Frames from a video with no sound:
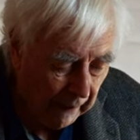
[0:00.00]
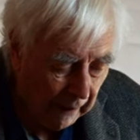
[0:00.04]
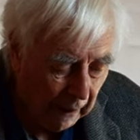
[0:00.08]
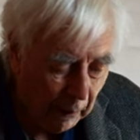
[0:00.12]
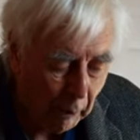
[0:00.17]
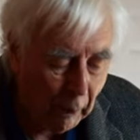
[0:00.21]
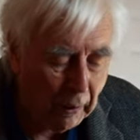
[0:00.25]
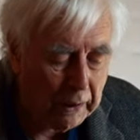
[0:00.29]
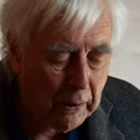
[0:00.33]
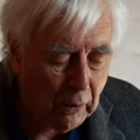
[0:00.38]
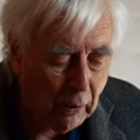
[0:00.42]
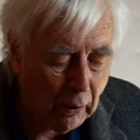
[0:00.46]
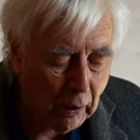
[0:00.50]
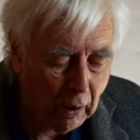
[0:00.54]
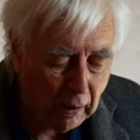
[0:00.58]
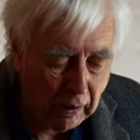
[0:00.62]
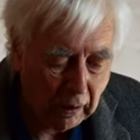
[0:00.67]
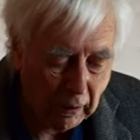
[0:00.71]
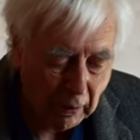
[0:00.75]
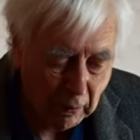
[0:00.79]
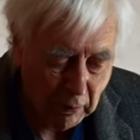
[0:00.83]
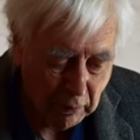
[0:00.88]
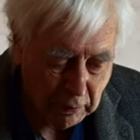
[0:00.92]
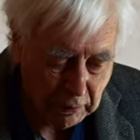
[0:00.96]
And when you're
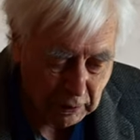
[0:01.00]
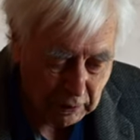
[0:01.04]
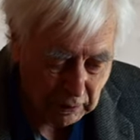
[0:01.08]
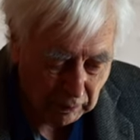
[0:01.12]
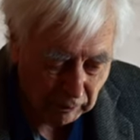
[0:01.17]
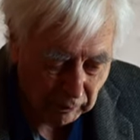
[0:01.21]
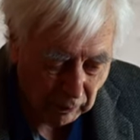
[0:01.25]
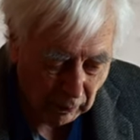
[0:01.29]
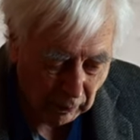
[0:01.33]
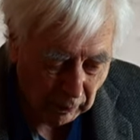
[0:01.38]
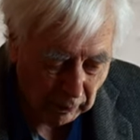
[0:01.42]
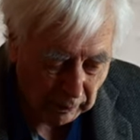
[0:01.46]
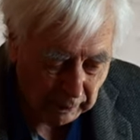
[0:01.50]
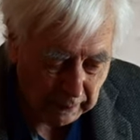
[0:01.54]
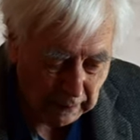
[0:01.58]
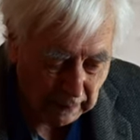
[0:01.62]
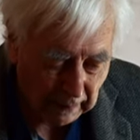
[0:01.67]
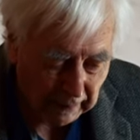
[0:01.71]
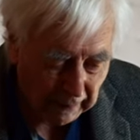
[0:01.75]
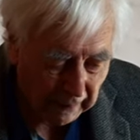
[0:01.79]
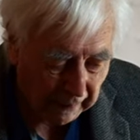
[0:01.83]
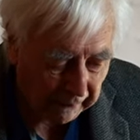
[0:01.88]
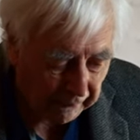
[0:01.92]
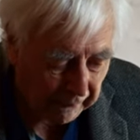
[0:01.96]
close to royalty
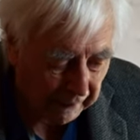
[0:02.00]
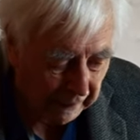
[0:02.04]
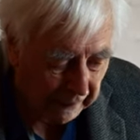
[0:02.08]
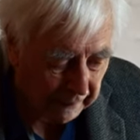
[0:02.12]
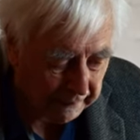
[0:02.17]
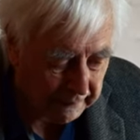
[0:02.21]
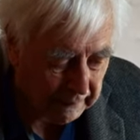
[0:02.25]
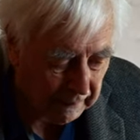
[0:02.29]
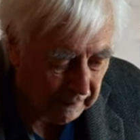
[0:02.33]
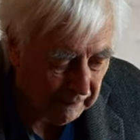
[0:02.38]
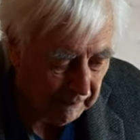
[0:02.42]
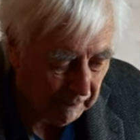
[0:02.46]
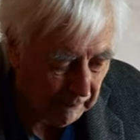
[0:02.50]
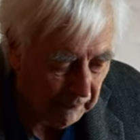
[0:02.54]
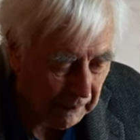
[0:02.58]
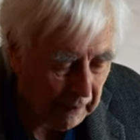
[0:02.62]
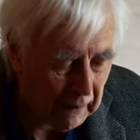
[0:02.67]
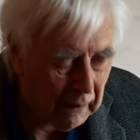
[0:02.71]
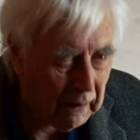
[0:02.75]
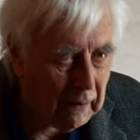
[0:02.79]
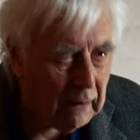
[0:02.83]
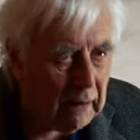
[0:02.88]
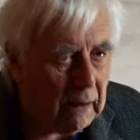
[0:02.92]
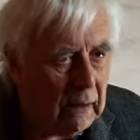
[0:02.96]
like that,
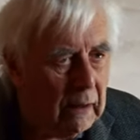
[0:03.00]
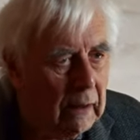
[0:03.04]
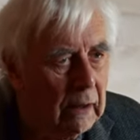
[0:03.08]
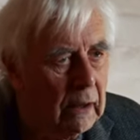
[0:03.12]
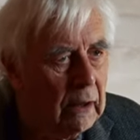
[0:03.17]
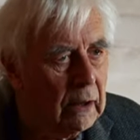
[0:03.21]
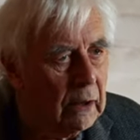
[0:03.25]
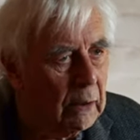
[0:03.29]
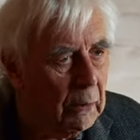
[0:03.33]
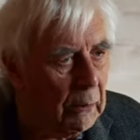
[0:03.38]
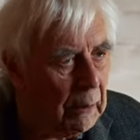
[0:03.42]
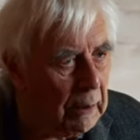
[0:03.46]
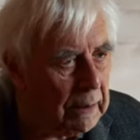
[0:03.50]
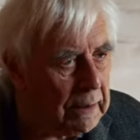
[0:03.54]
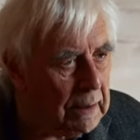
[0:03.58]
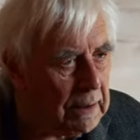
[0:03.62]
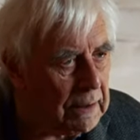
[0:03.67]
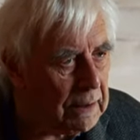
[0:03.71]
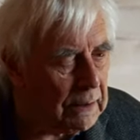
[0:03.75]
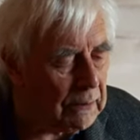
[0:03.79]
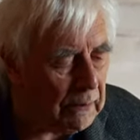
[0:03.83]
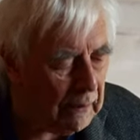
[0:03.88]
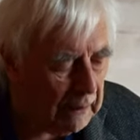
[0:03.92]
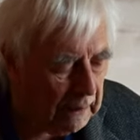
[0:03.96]
you are
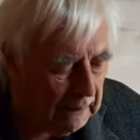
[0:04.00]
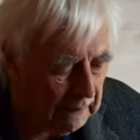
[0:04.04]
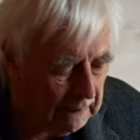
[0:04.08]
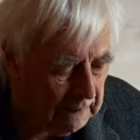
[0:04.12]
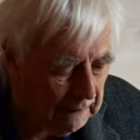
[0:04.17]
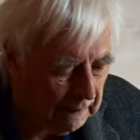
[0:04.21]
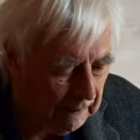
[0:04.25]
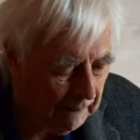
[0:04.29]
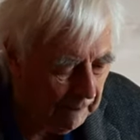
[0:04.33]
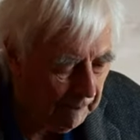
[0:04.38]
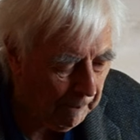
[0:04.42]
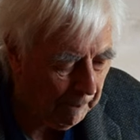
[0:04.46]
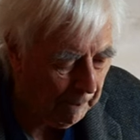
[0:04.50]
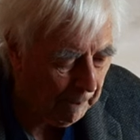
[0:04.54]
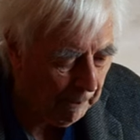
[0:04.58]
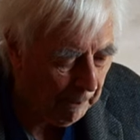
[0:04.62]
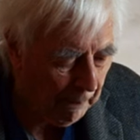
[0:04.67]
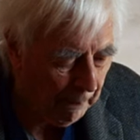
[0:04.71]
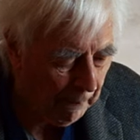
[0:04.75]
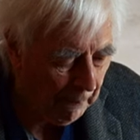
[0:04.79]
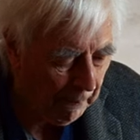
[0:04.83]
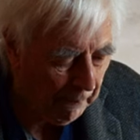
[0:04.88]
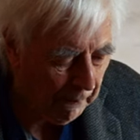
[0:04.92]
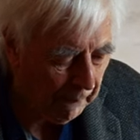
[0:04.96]
discreet.
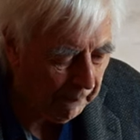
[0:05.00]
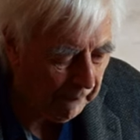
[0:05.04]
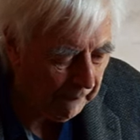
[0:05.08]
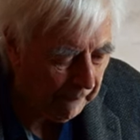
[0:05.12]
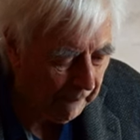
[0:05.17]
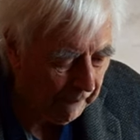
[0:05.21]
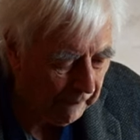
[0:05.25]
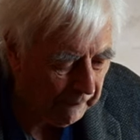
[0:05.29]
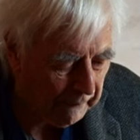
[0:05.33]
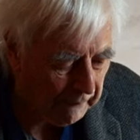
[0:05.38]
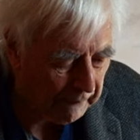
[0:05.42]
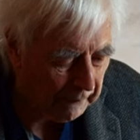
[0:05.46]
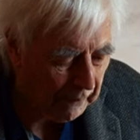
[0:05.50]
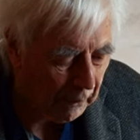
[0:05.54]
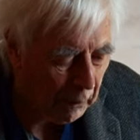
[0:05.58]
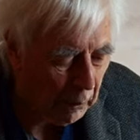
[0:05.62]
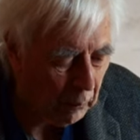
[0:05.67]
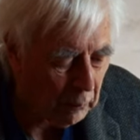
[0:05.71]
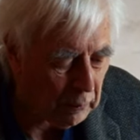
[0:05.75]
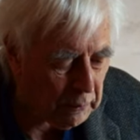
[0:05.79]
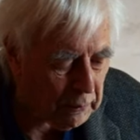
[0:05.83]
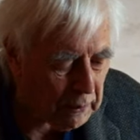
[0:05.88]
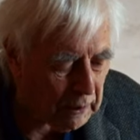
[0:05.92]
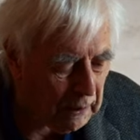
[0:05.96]

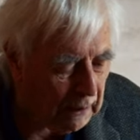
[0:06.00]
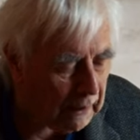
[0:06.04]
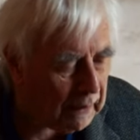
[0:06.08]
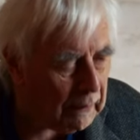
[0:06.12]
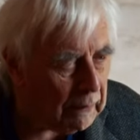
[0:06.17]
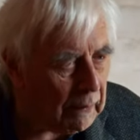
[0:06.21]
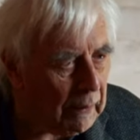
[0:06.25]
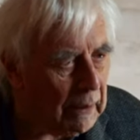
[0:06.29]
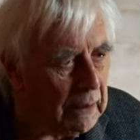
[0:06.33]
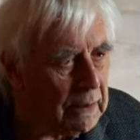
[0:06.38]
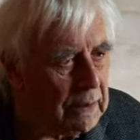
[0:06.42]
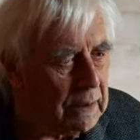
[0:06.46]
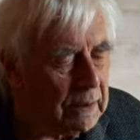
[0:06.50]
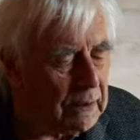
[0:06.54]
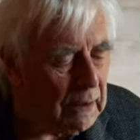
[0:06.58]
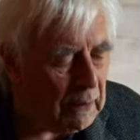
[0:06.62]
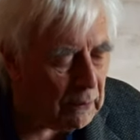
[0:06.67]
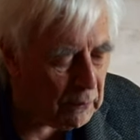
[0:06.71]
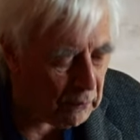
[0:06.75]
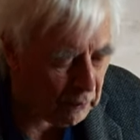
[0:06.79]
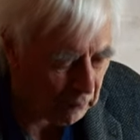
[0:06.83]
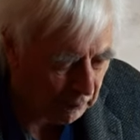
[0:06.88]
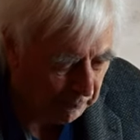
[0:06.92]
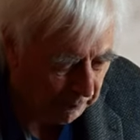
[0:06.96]
No secrets
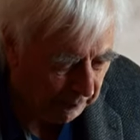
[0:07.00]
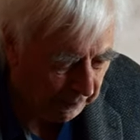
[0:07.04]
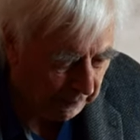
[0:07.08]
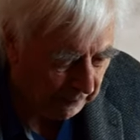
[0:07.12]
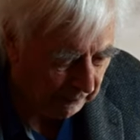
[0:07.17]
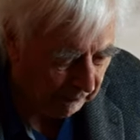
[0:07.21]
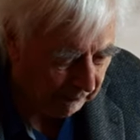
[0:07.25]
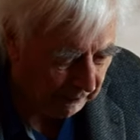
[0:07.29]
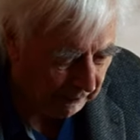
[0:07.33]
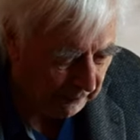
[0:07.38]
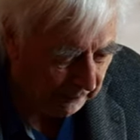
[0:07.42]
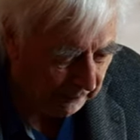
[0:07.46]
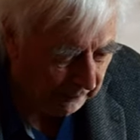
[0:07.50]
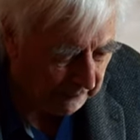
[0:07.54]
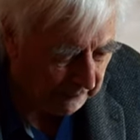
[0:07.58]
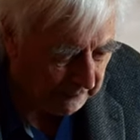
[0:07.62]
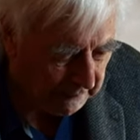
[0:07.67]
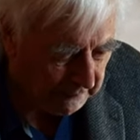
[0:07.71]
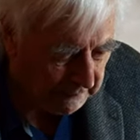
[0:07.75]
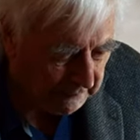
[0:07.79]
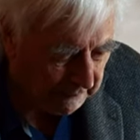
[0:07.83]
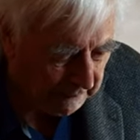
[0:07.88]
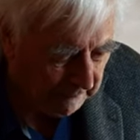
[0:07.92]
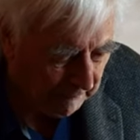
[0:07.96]
should be
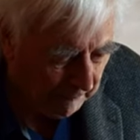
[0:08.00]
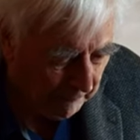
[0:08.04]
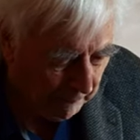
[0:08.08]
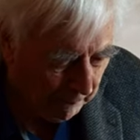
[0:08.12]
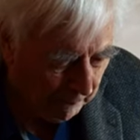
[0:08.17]
released.